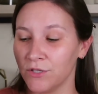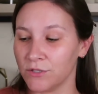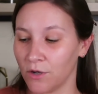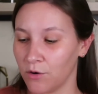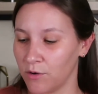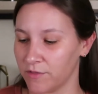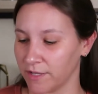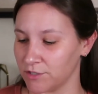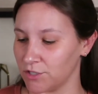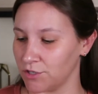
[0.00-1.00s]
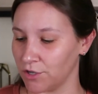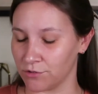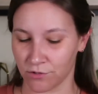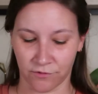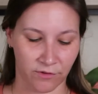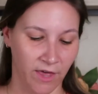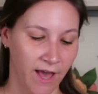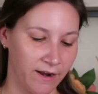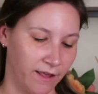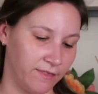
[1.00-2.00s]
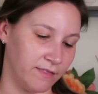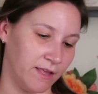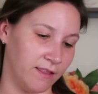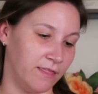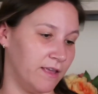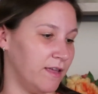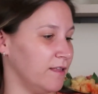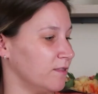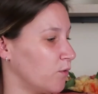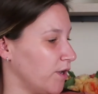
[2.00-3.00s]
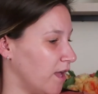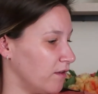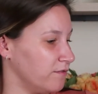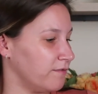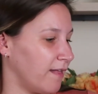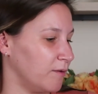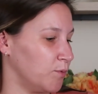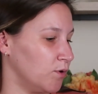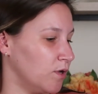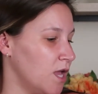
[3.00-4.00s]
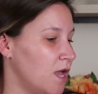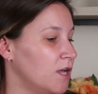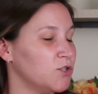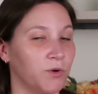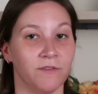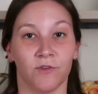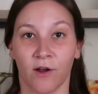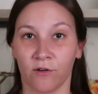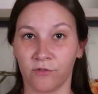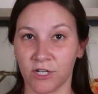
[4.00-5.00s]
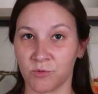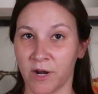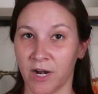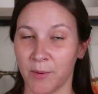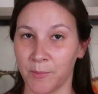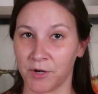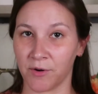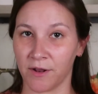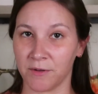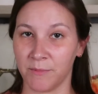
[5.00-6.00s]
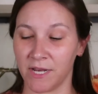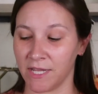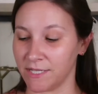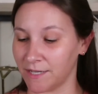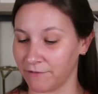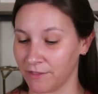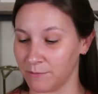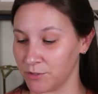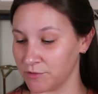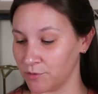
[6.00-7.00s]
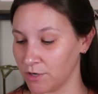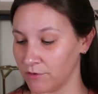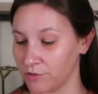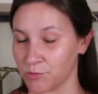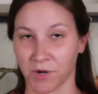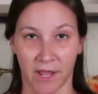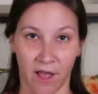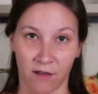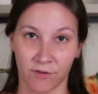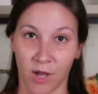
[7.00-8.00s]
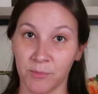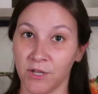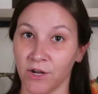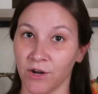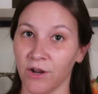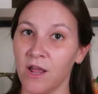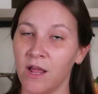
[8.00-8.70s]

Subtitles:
So that's a good go-to for that. And then the L'Oreal Infallible 24-hour fresh wear, been around a minute. Definitely the most full coverage one I have up here.